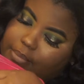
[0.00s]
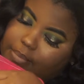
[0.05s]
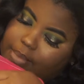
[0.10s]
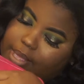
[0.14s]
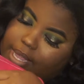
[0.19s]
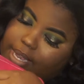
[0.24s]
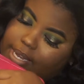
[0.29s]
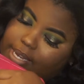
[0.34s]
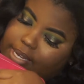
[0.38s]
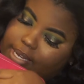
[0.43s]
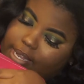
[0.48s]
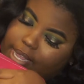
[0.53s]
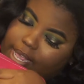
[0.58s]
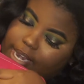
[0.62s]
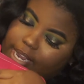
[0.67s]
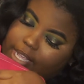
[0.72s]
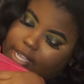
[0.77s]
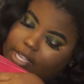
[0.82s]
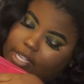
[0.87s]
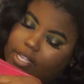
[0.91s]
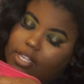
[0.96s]

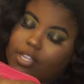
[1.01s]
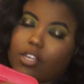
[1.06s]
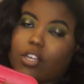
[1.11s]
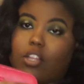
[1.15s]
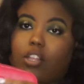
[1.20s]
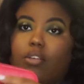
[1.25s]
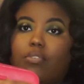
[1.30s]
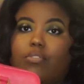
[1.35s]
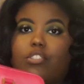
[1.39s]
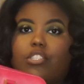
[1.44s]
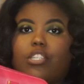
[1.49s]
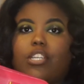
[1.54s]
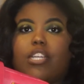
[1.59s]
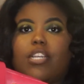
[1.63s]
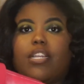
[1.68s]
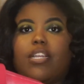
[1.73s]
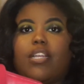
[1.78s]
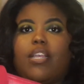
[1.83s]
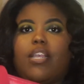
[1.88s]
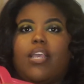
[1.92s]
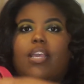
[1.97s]
magnetic
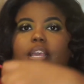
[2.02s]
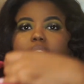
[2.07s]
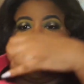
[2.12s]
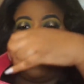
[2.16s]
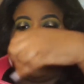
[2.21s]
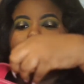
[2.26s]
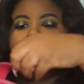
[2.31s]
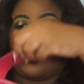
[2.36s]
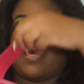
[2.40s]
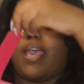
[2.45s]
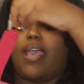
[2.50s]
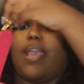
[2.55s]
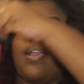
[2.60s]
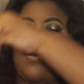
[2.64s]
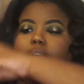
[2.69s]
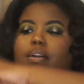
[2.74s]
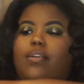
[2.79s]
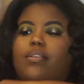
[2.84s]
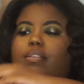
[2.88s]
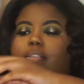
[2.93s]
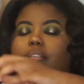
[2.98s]
closure
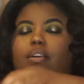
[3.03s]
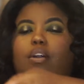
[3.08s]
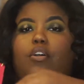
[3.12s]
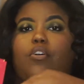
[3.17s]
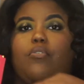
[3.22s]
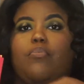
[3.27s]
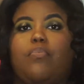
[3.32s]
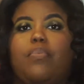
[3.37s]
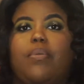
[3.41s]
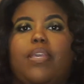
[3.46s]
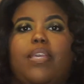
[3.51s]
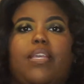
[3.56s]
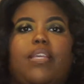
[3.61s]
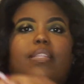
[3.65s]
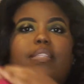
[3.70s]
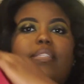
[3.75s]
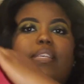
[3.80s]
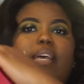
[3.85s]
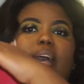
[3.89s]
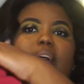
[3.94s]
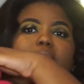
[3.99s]
that
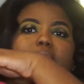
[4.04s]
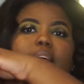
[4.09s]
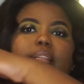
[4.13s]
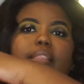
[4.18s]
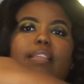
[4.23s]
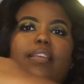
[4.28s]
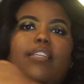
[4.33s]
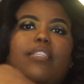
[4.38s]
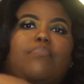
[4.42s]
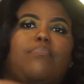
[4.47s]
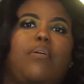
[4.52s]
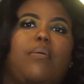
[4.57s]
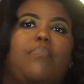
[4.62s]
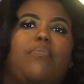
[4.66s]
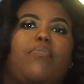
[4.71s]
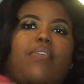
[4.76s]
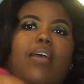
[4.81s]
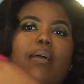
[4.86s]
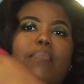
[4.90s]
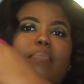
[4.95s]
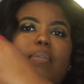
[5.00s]
opens. There's
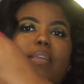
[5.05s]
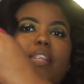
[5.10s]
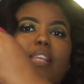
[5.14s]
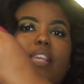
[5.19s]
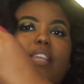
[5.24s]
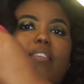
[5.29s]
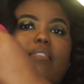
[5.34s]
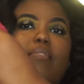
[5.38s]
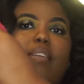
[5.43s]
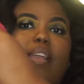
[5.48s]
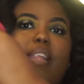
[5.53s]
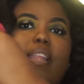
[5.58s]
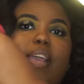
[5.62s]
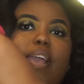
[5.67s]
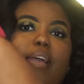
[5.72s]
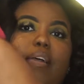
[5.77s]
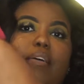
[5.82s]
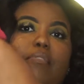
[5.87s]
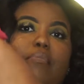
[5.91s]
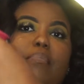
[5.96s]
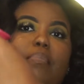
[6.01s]
bubble wrap in here right
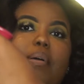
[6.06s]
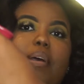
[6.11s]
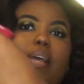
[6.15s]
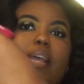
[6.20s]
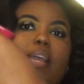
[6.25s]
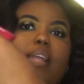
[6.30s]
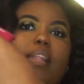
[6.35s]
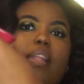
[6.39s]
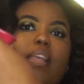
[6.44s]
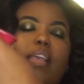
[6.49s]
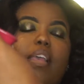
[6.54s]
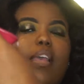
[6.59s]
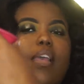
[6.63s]
now, but